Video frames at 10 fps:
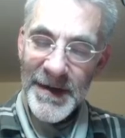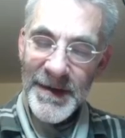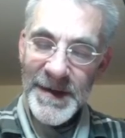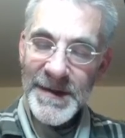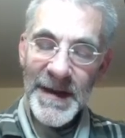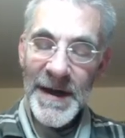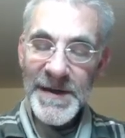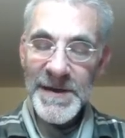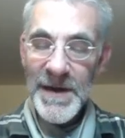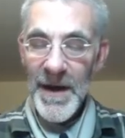In this
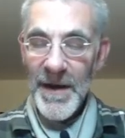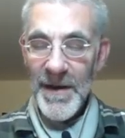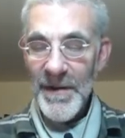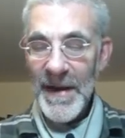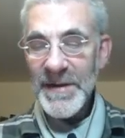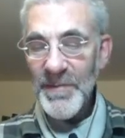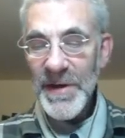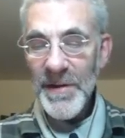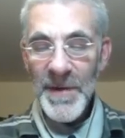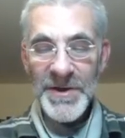case, that's
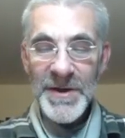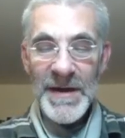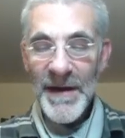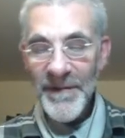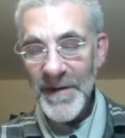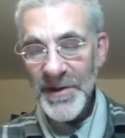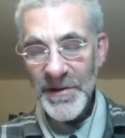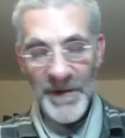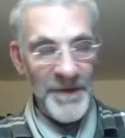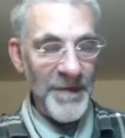pretty much the
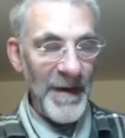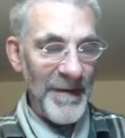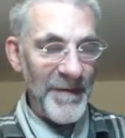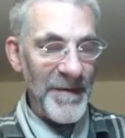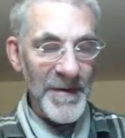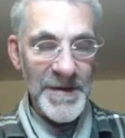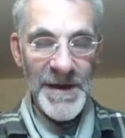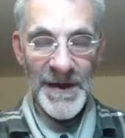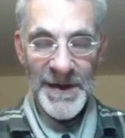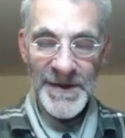definition of phi of
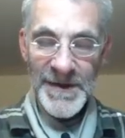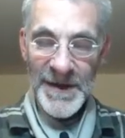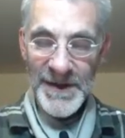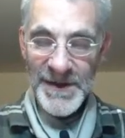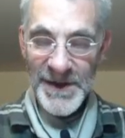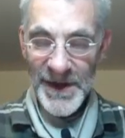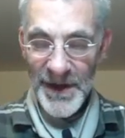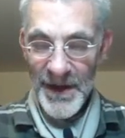13. It's the